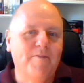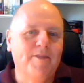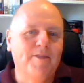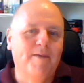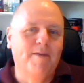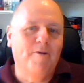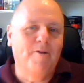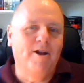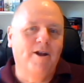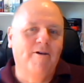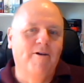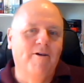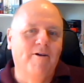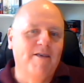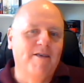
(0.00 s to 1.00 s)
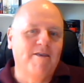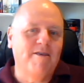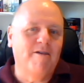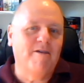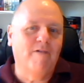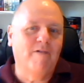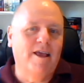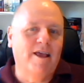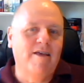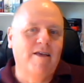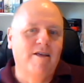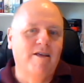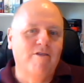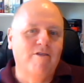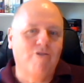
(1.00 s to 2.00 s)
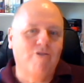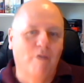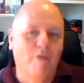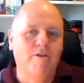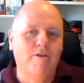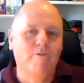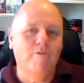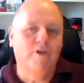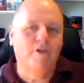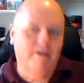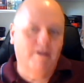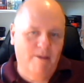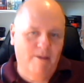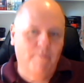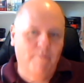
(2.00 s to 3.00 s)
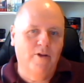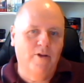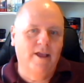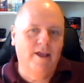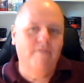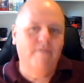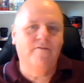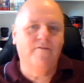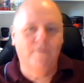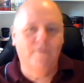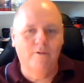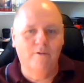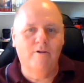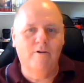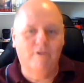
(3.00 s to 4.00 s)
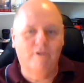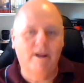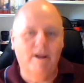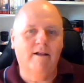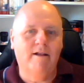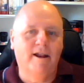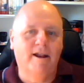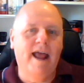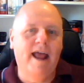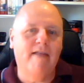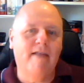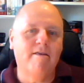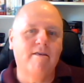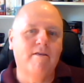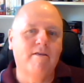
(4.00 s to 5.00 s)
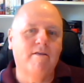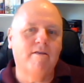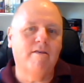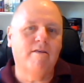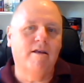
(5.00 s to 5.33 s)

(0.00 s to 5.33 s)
but they might not necessarily show their work to somebody for critical analysis.